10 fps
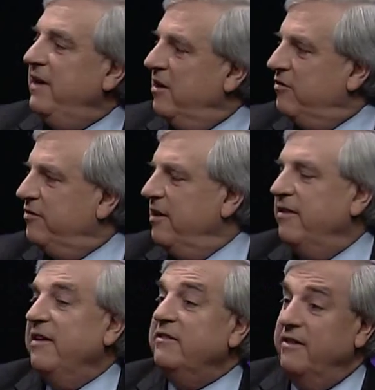interesting
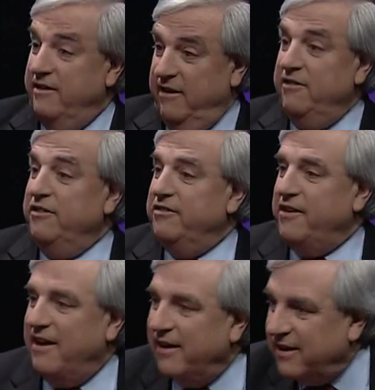things in the teaching
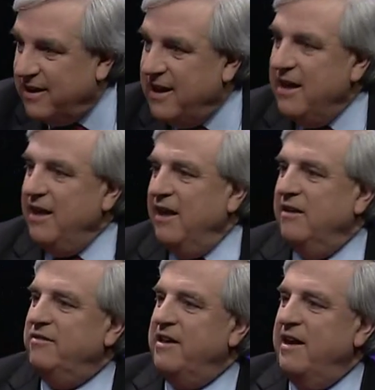setting
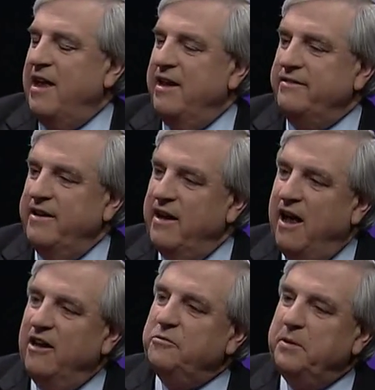is that as a
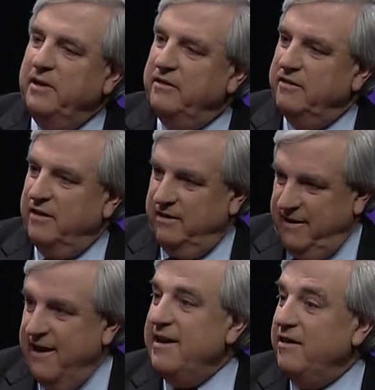hospitalist
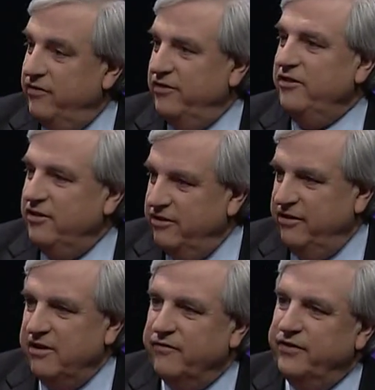attending physician,
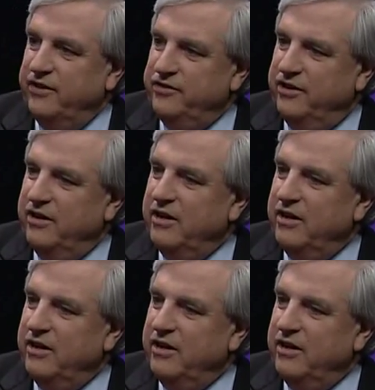senior physician,